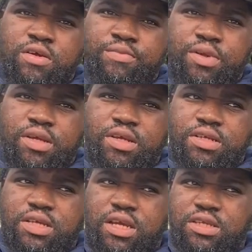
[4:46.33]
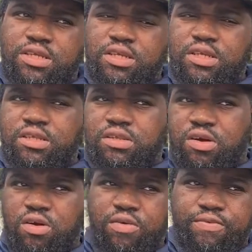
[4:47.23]
Because Kansas City
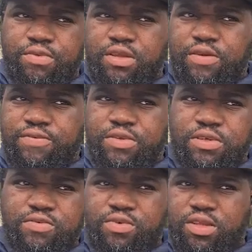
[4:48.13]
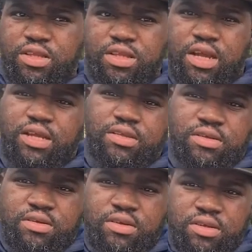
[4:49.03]
off defense is really not
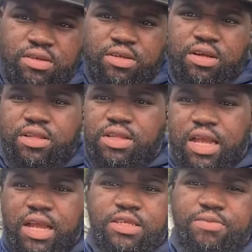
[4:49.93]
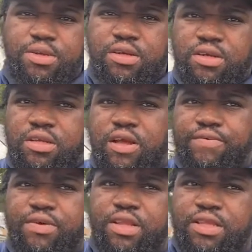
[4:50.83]
good. It hasn't been good. I
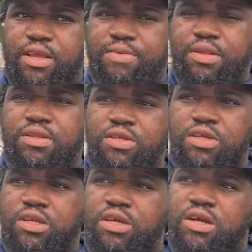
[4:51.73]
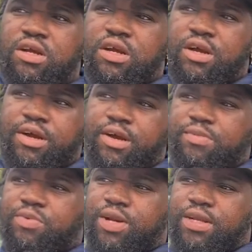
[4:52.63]
feel like they've been should have
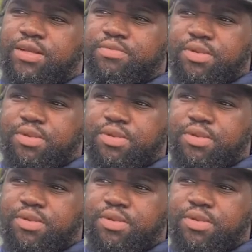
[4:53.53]
upgraded.